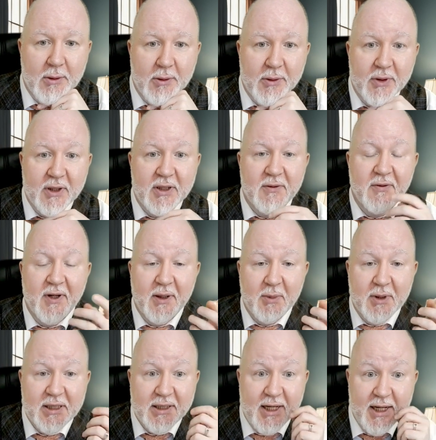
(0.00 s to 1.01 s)
this
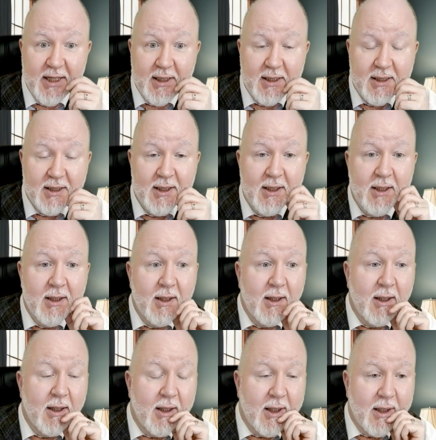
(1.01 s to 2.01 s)
famous case.
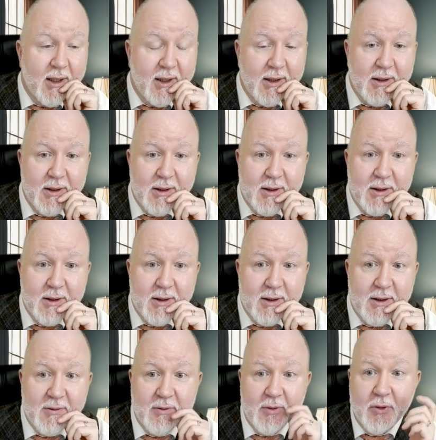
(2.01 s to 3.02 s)
And
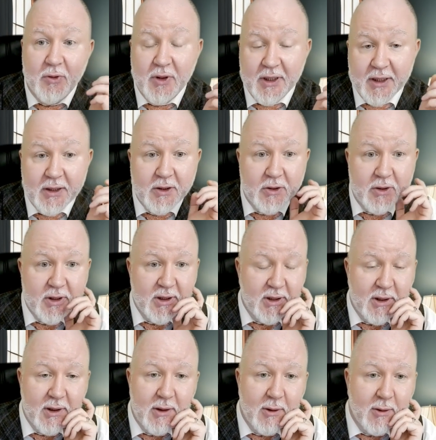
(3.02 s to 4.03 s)
if you're really
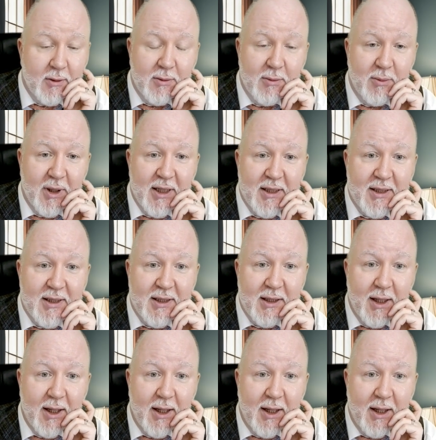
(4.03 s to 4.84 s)
interested, you might see